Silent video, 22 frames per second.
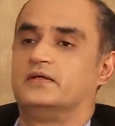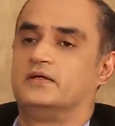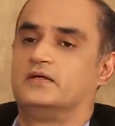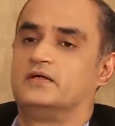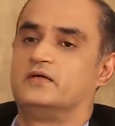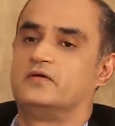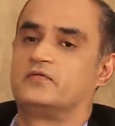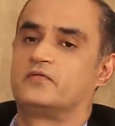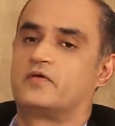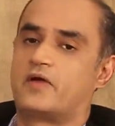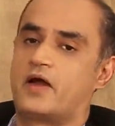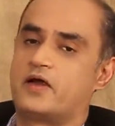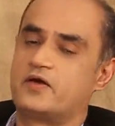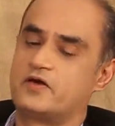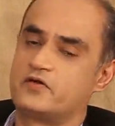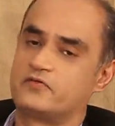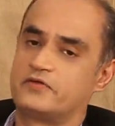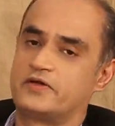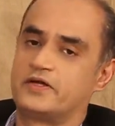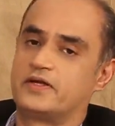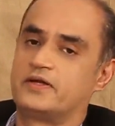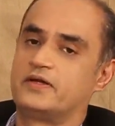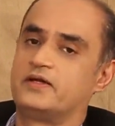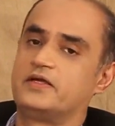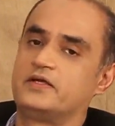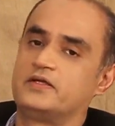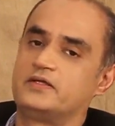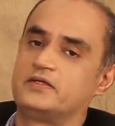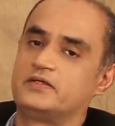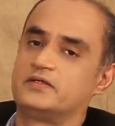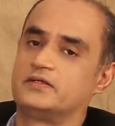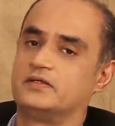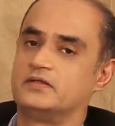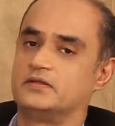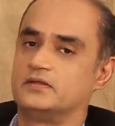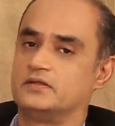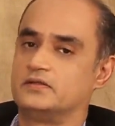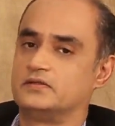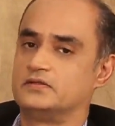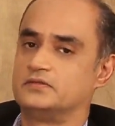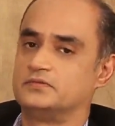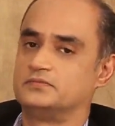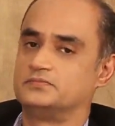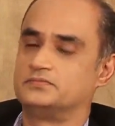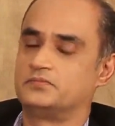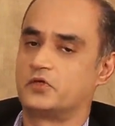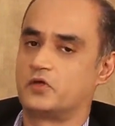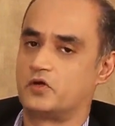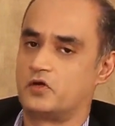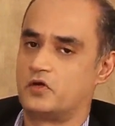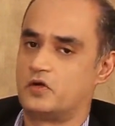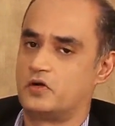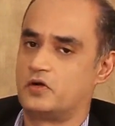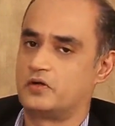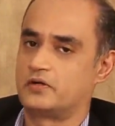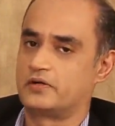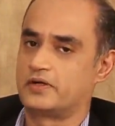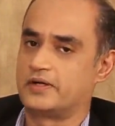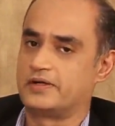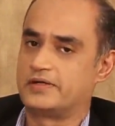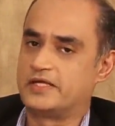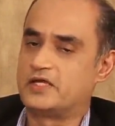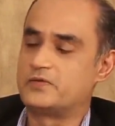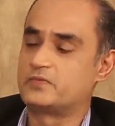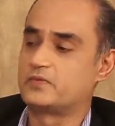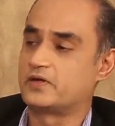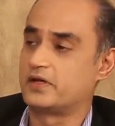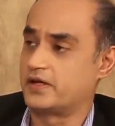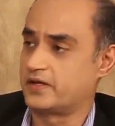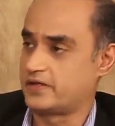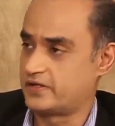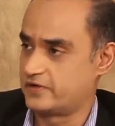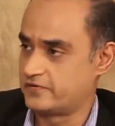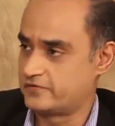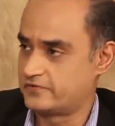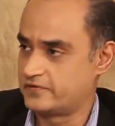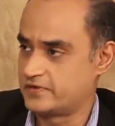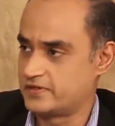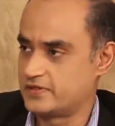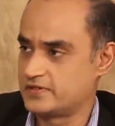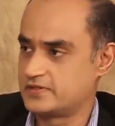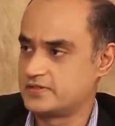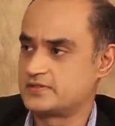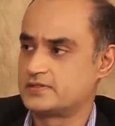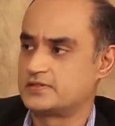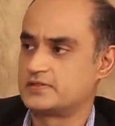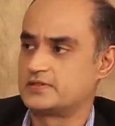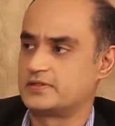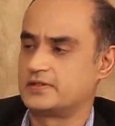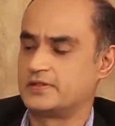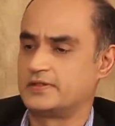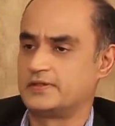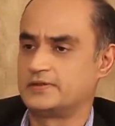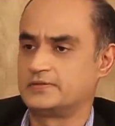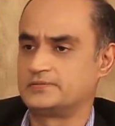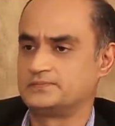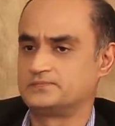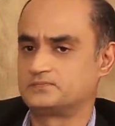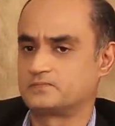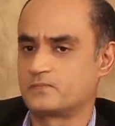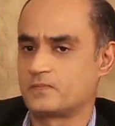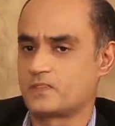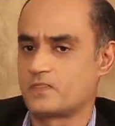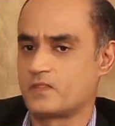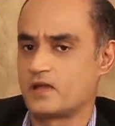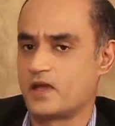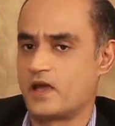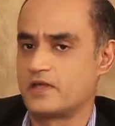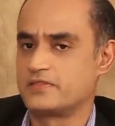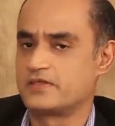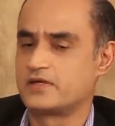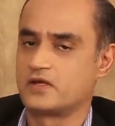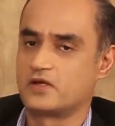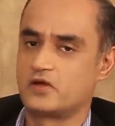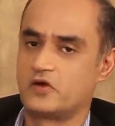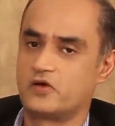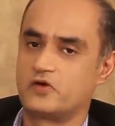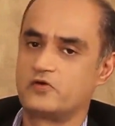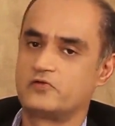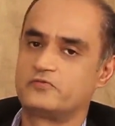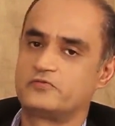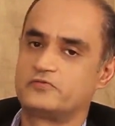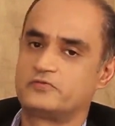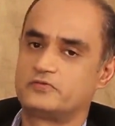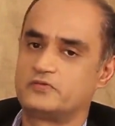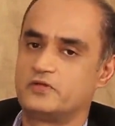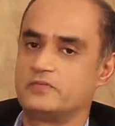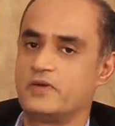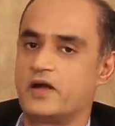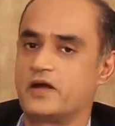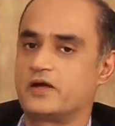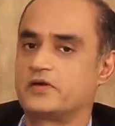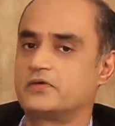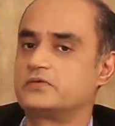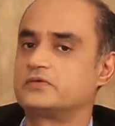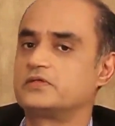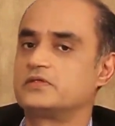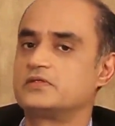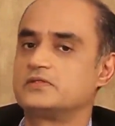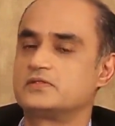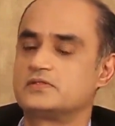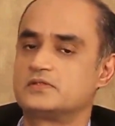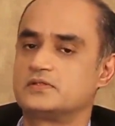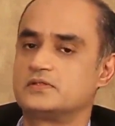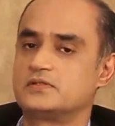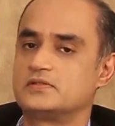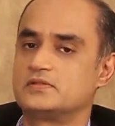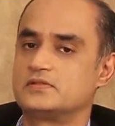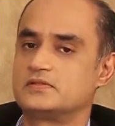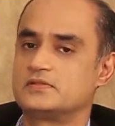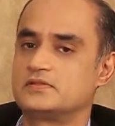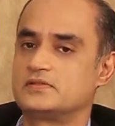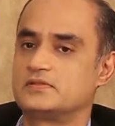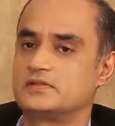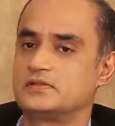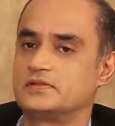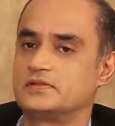We had a fairly prolonged and deep corrective phase, and I think a lot of the macro concerns